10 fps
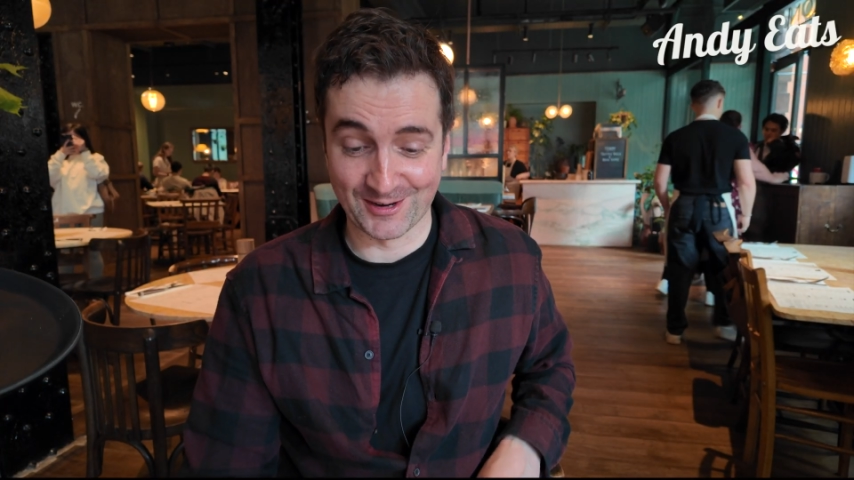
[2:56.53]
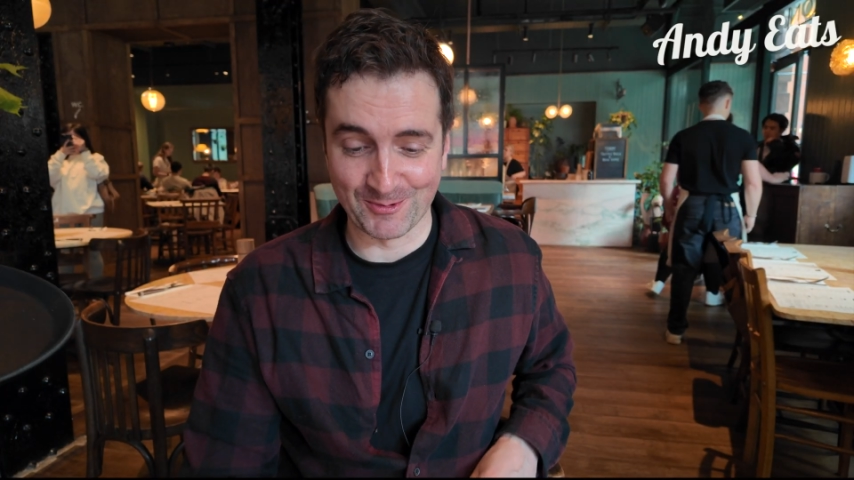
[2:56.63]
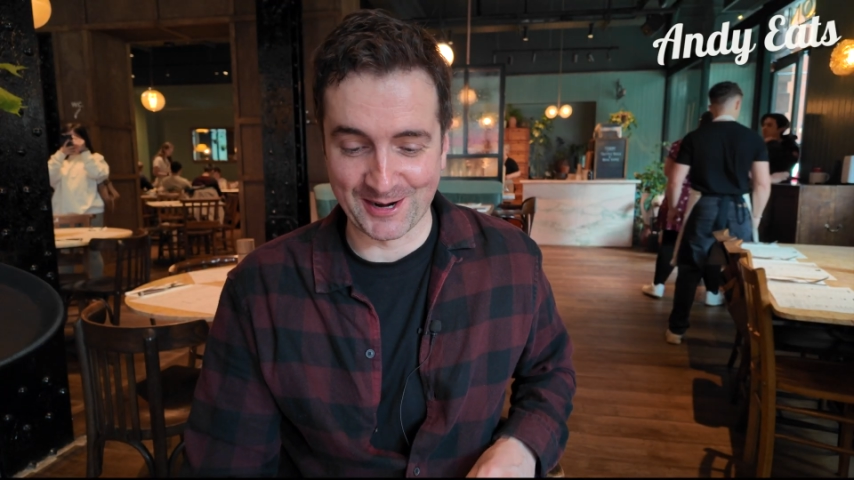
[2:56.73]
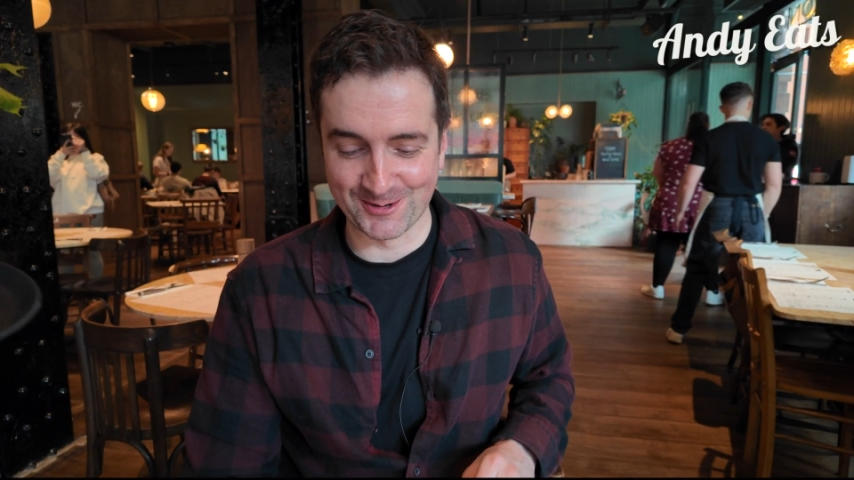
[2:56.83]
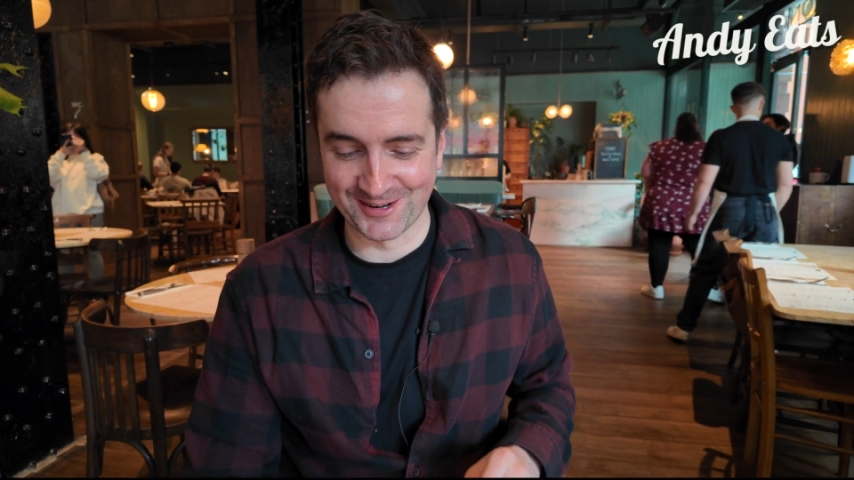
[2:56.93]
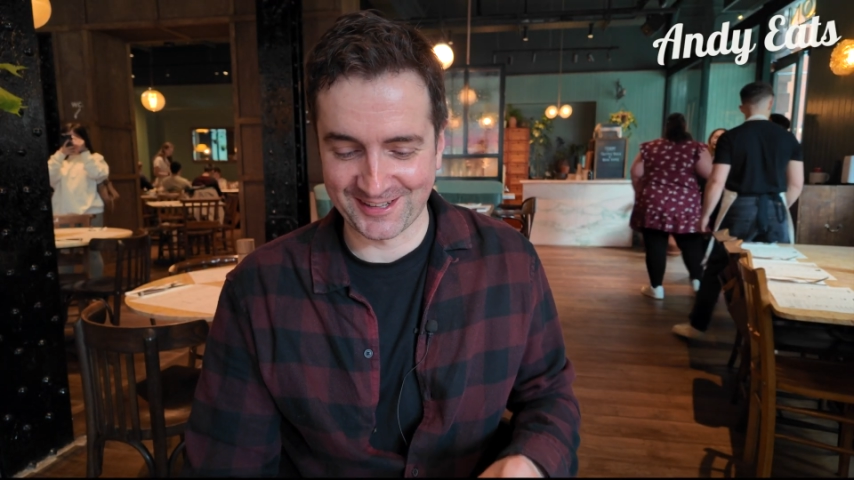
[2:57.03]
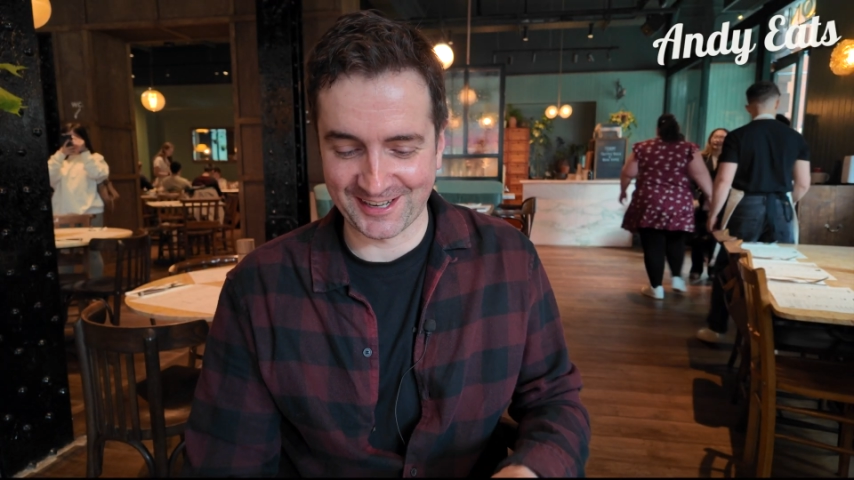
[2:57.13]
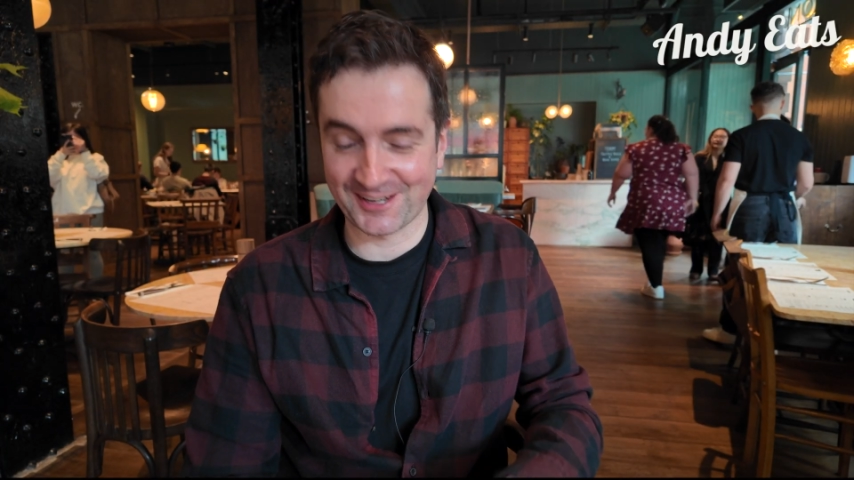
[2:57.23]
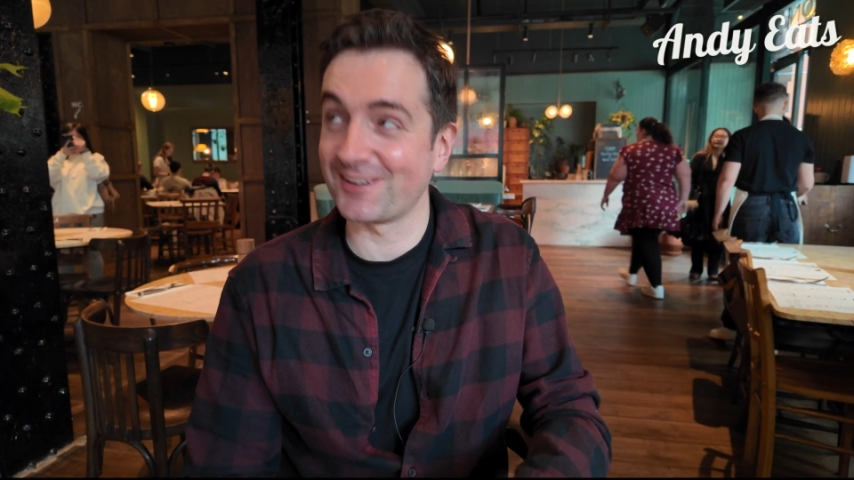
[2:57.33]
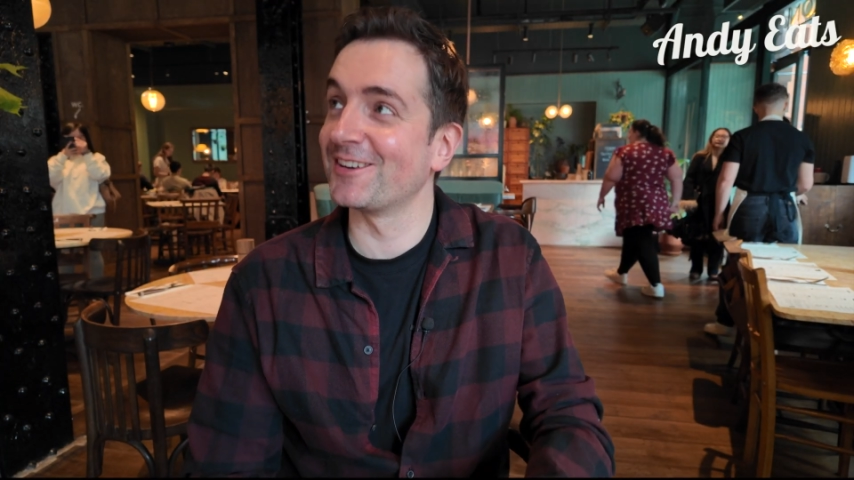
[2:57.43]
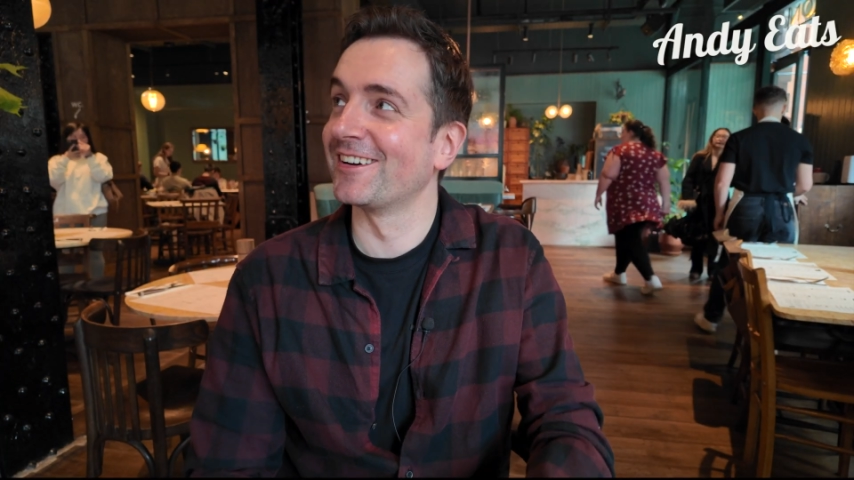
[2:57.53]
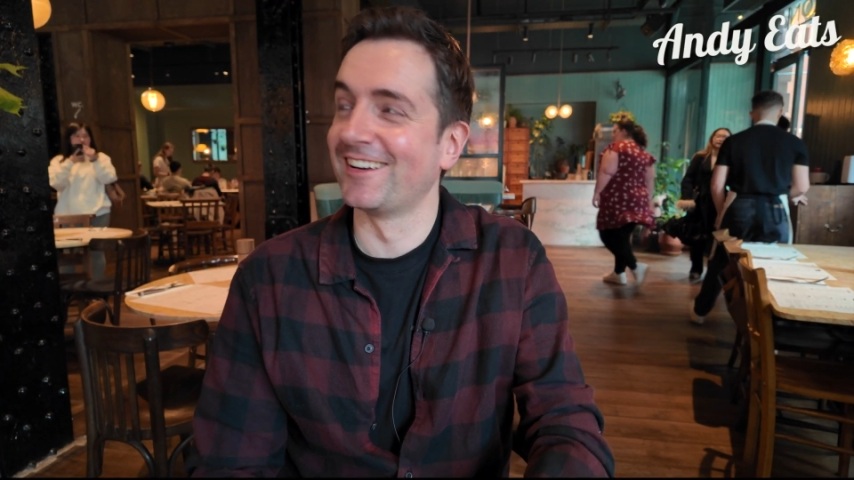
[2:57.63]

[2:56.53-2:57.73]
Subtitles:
Wow, thank you.